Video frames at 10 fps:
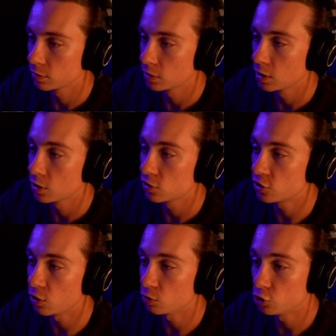
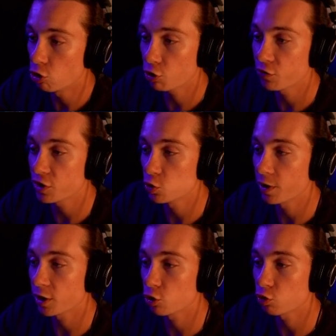So Djokovic
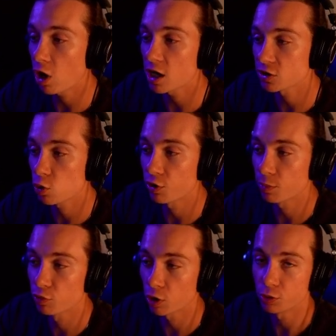went cross-court
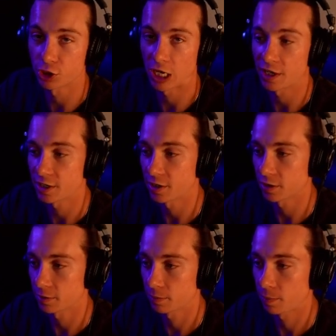approach shot here.
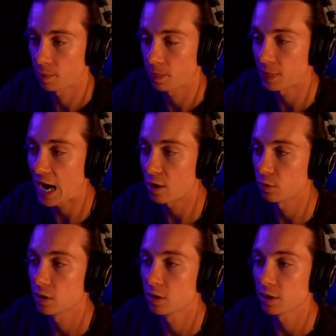Now,
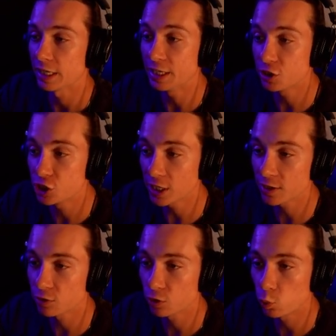in
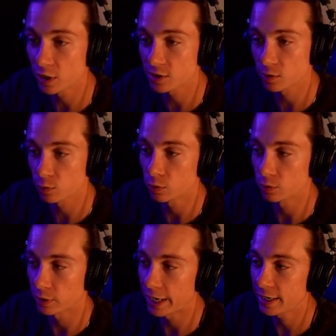general, what's the rule,
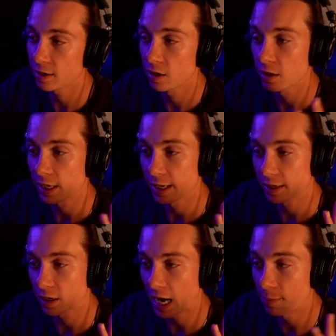right?
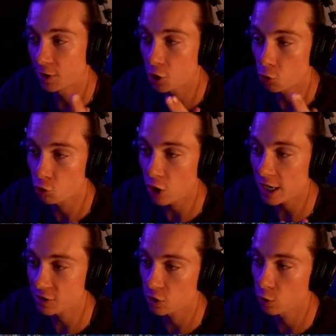I'm going to go
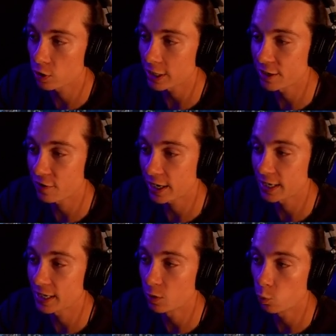cross-court if I can
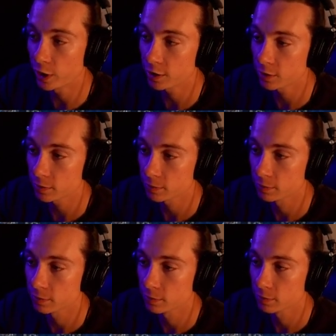hit a winner.
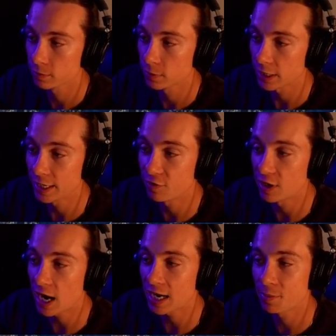If
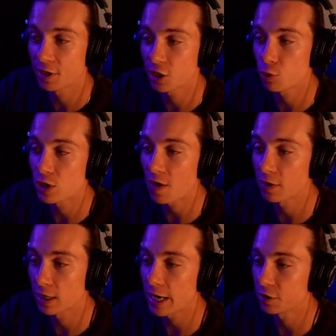not, I'm going to go down the
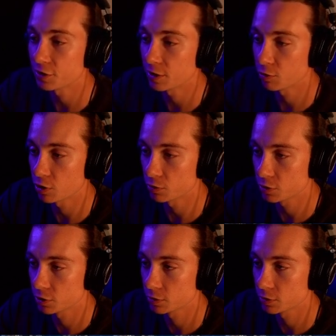line on the approach.